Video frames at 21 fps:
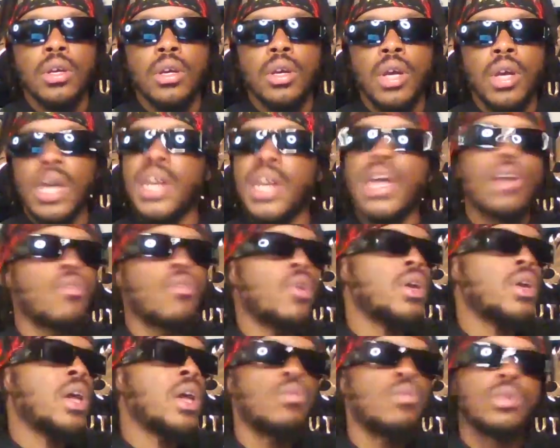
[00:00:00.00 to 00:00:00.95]
and
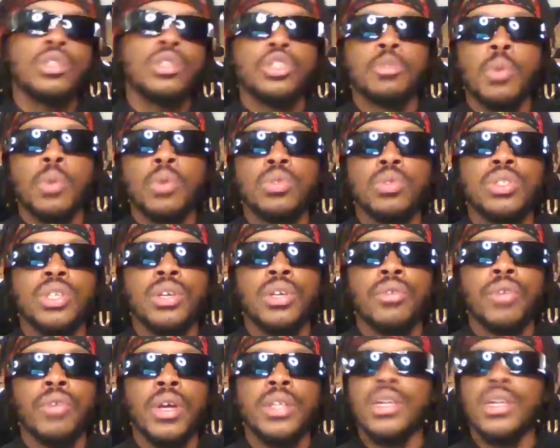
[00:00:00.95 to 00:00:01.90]
they want to smoke
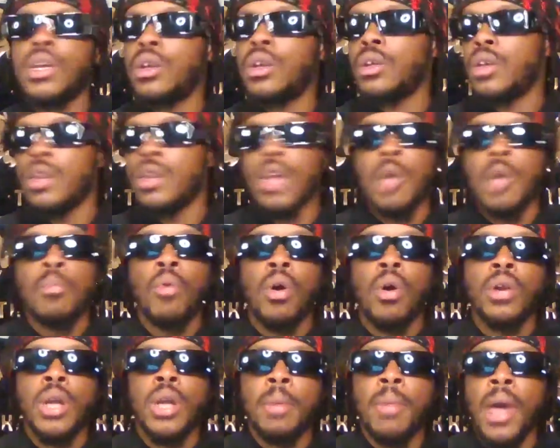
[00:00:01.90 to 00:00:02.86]
cigarette, and they brought
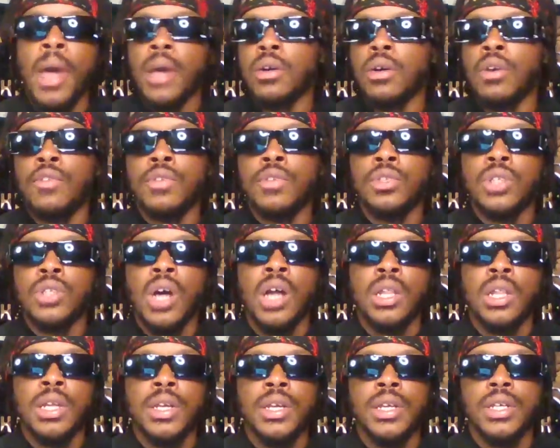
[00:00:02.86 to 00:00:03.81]
that back over to our
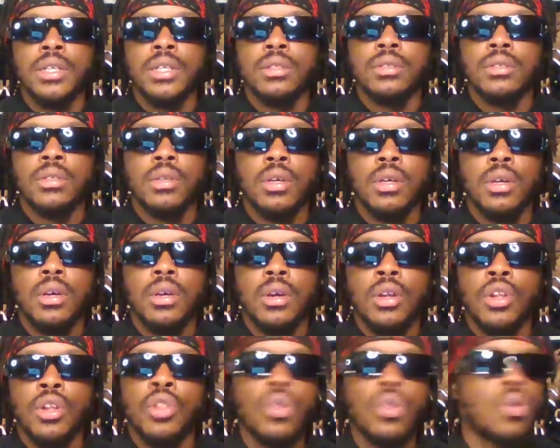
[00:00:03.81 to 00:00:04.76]
lineage.
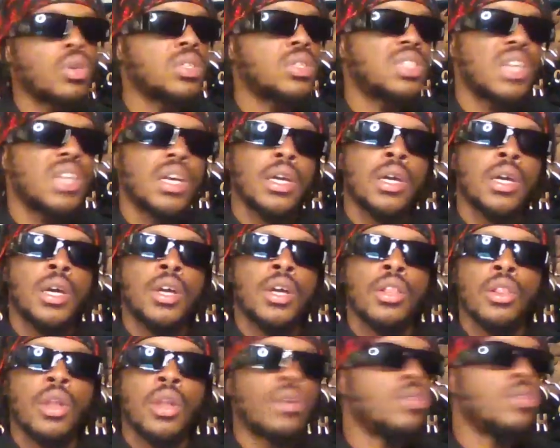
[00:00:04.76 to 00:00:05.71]
The Lord said,
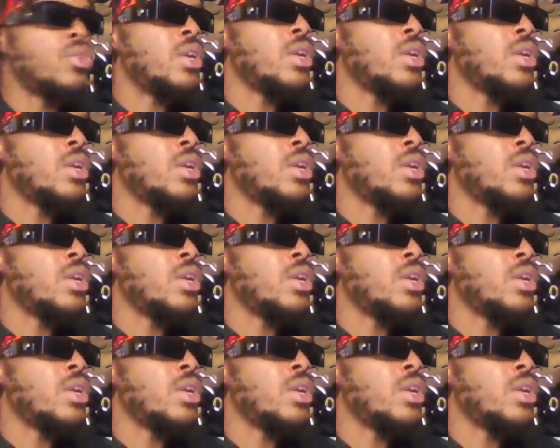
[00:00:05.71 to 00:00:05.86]
learn